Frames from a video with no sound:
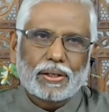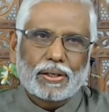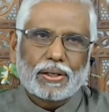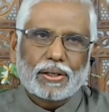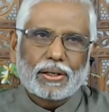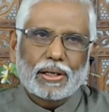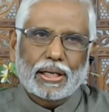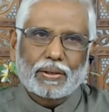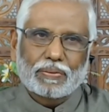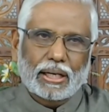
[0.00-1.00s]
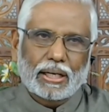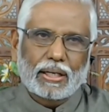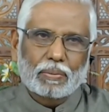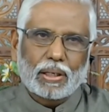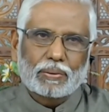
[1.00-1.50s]
have read
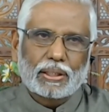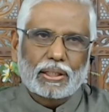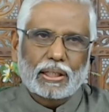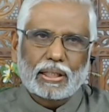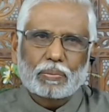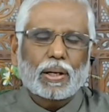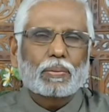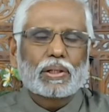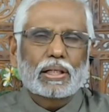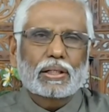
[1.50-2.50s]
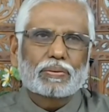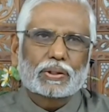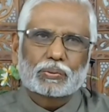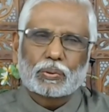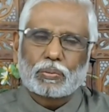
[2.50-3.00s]
about it, and then probably it
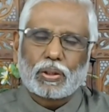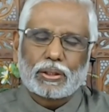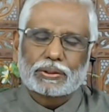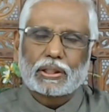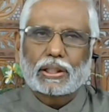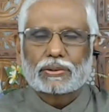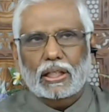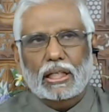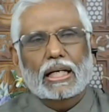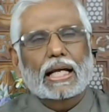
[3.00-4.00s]
was from Aldous Huxley.